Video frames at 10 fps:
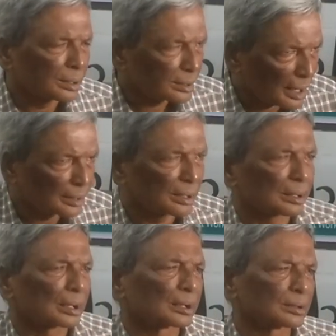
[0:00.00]
take
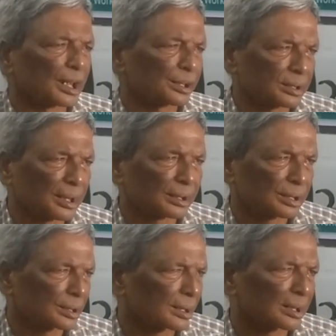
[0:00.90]
this thing
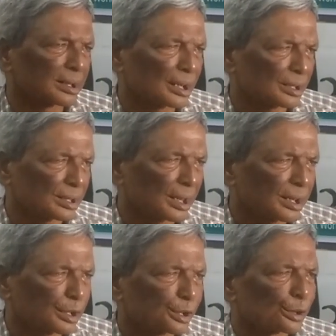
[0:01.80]
seriously.